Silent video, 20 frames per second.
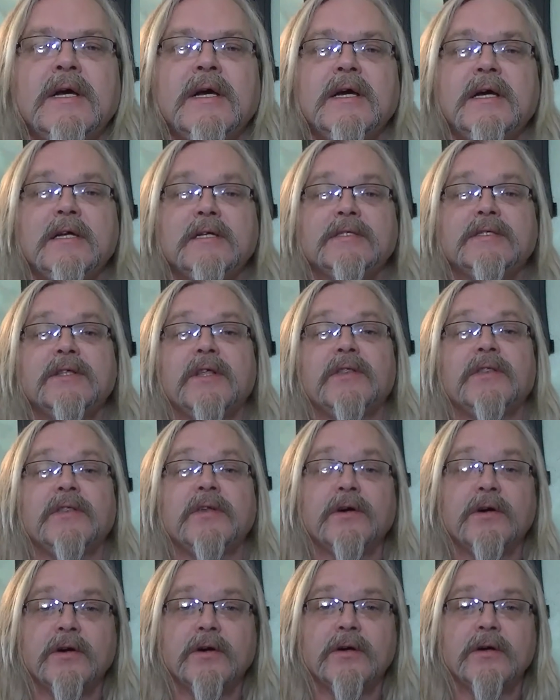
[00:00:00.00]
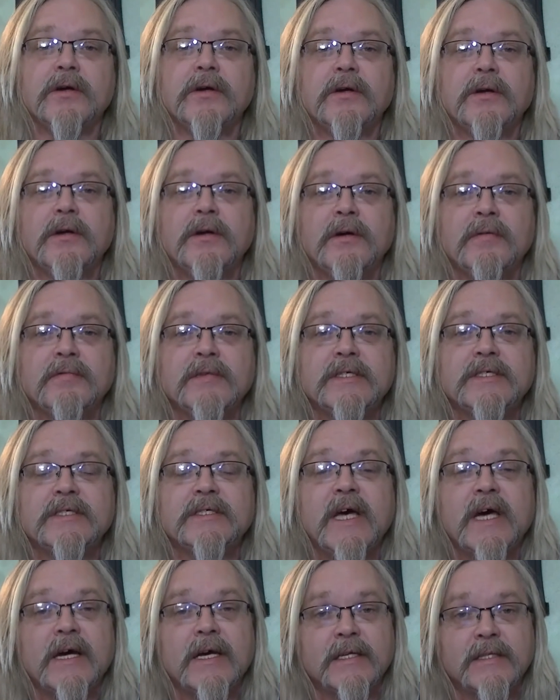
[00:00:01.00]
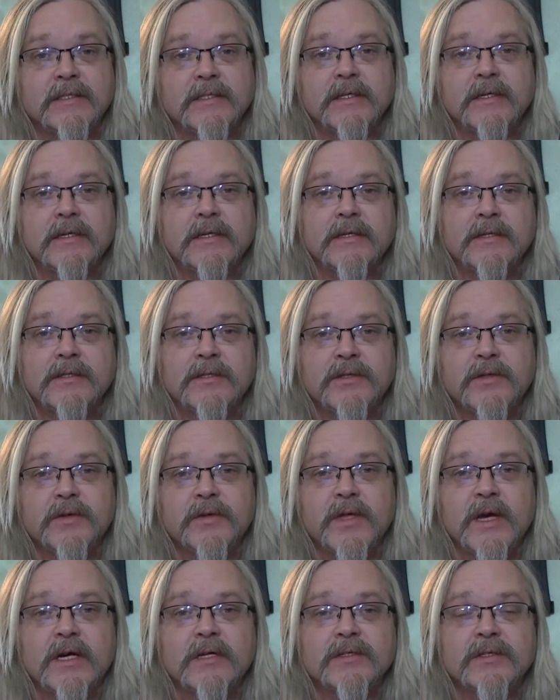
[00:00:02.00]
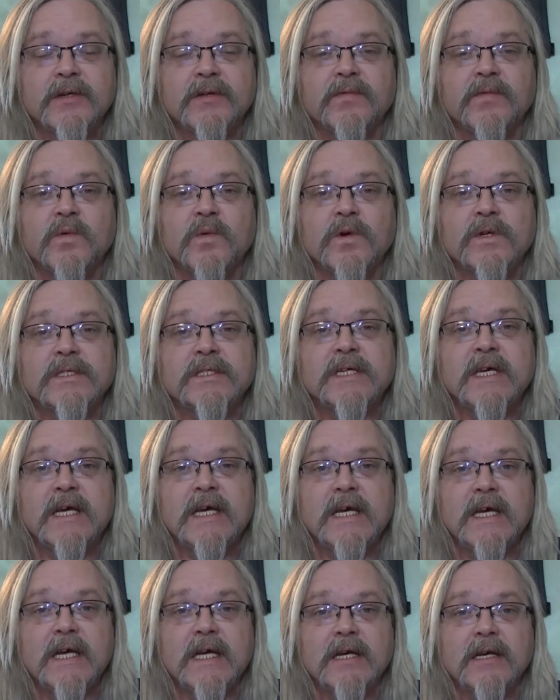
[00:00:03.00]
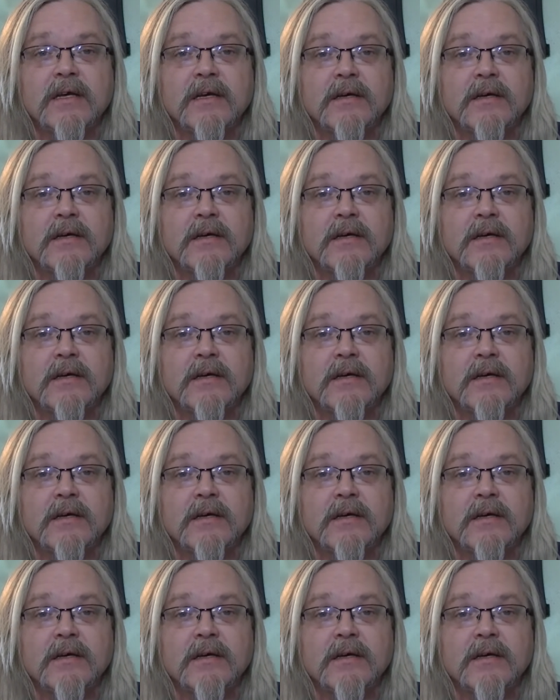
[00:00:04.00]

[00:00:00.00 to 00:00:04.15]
It is the 3rd of the 2nd, 2014.